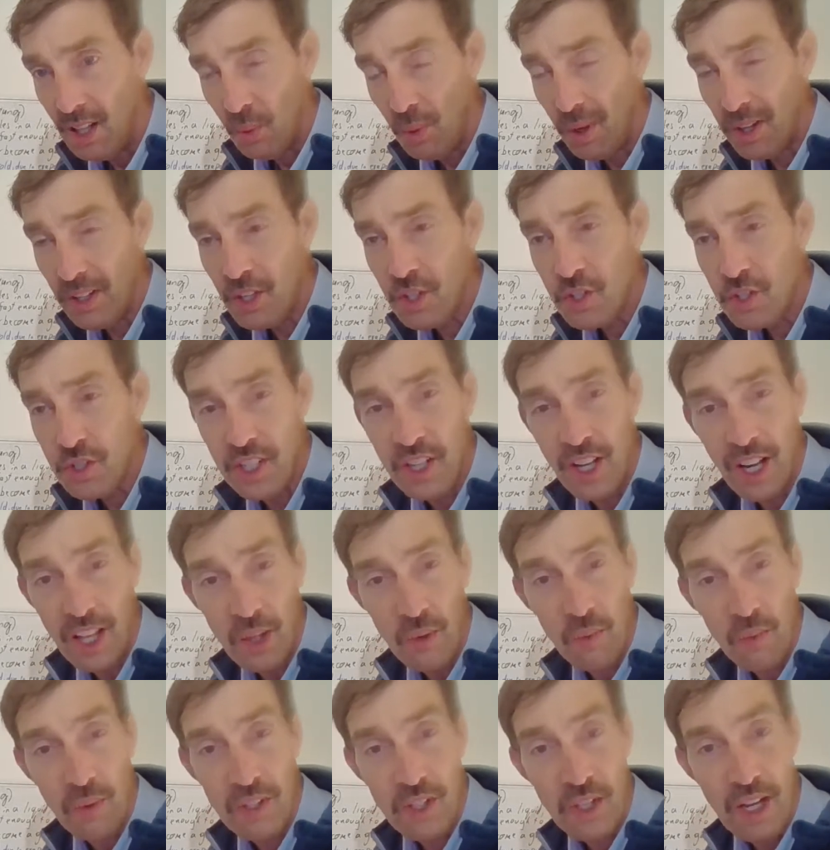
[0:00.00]
Well, here's
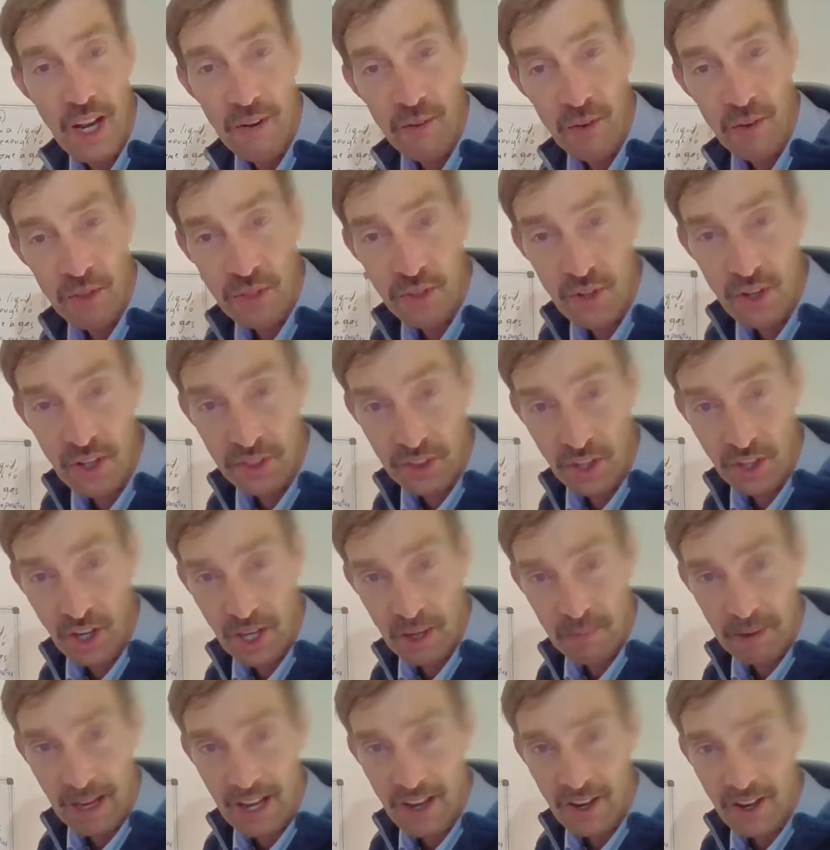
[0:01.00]
another one you never
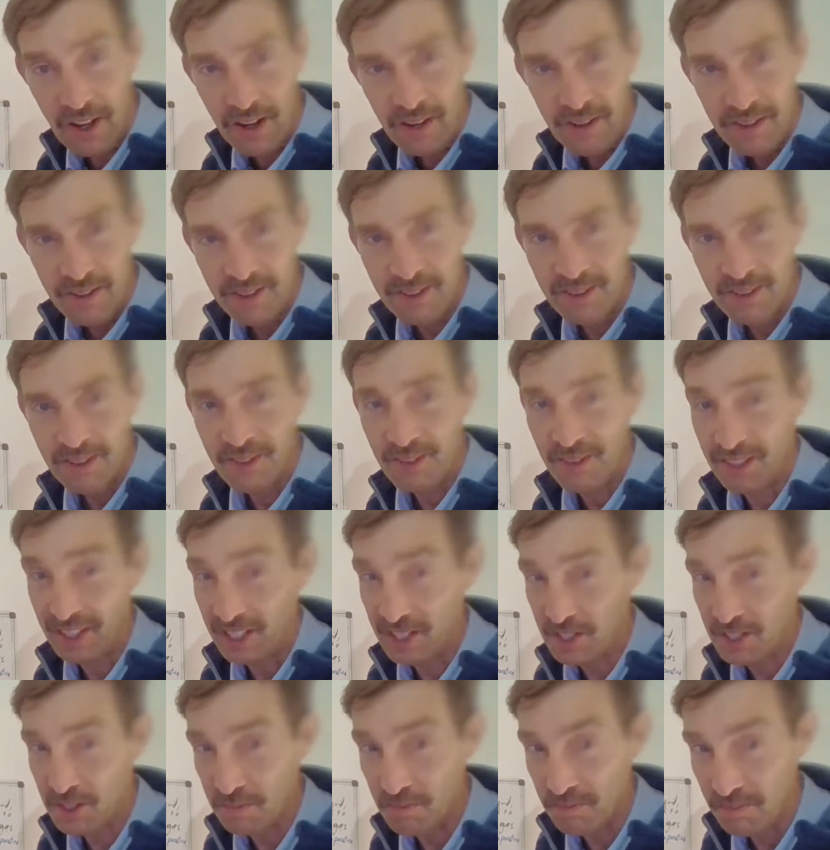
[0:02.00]
thought about. At
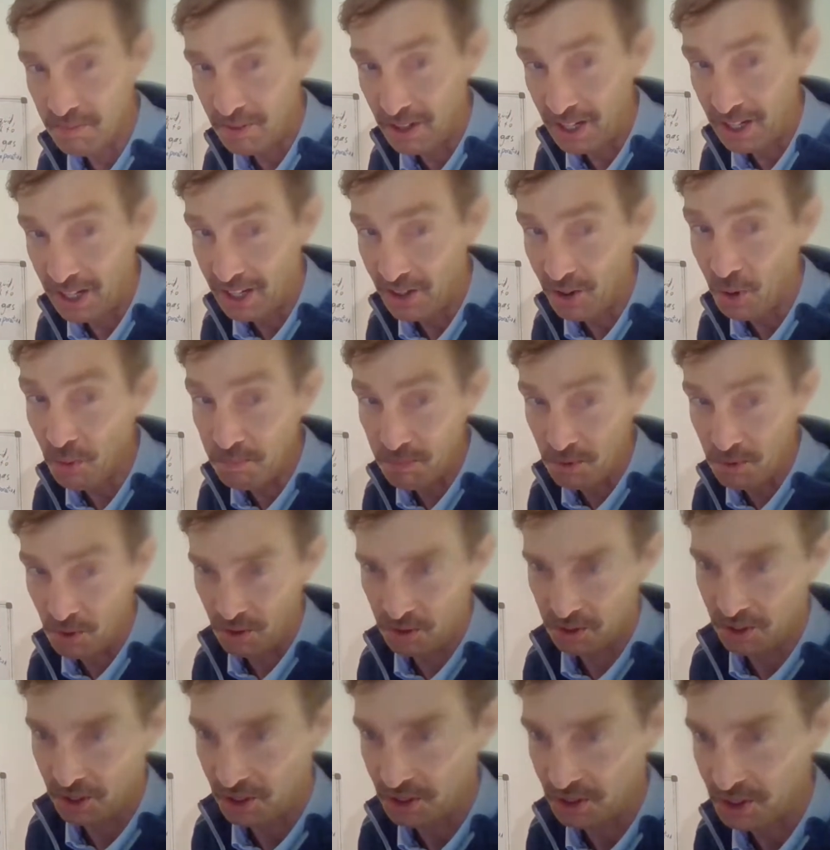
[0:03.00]
least I hope
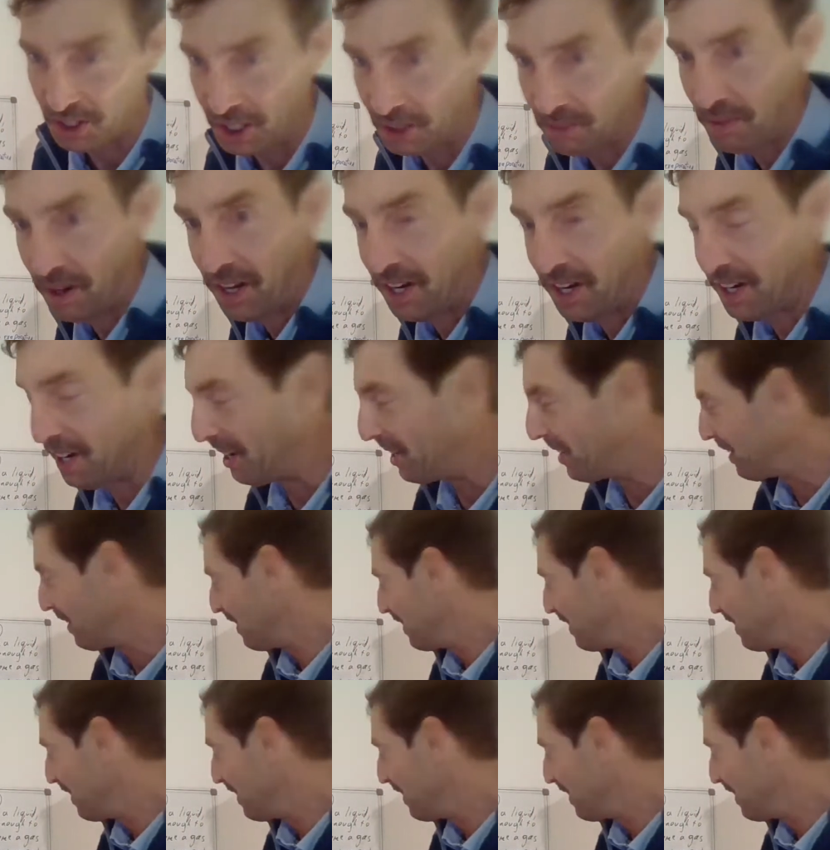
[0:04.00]
you're going to think about